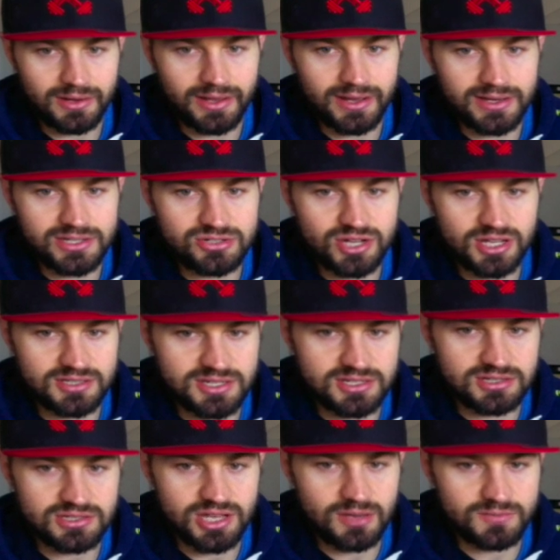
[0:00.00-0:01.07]
Okay, these
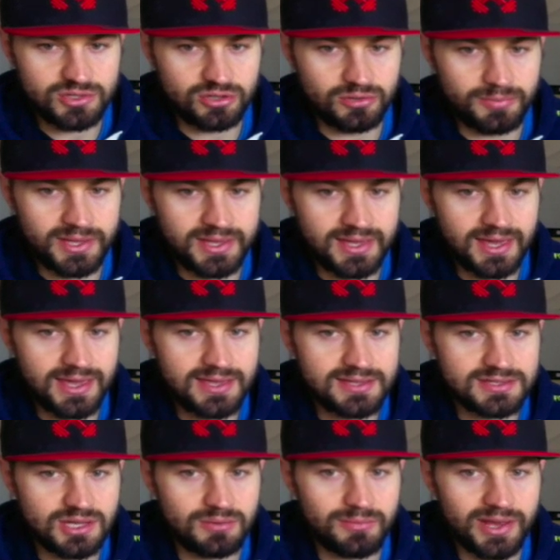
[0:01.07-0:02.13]
transition times are going to be key,
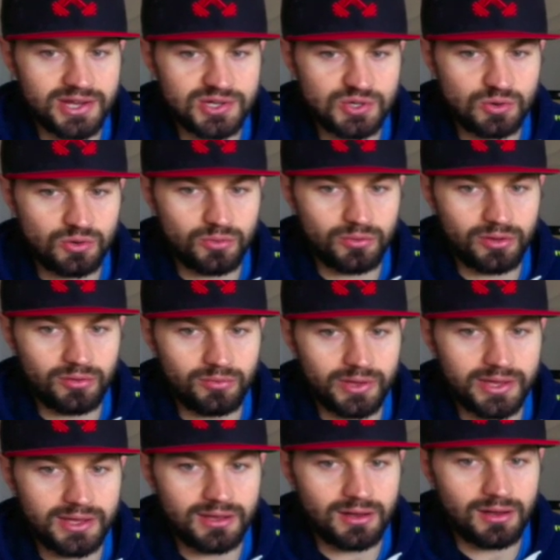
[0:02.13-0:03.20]
so make sure that
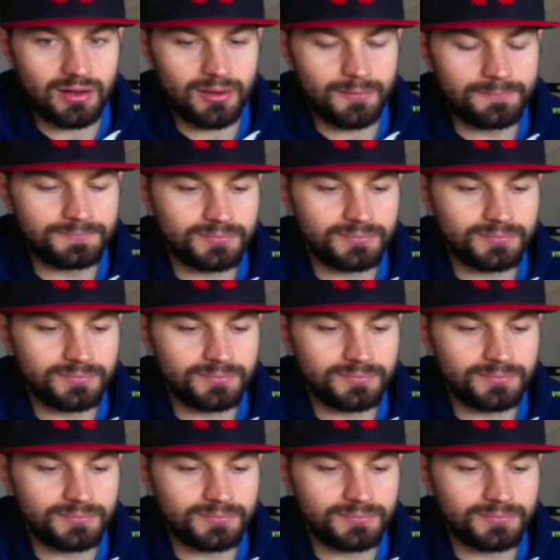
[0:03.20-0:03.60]
we are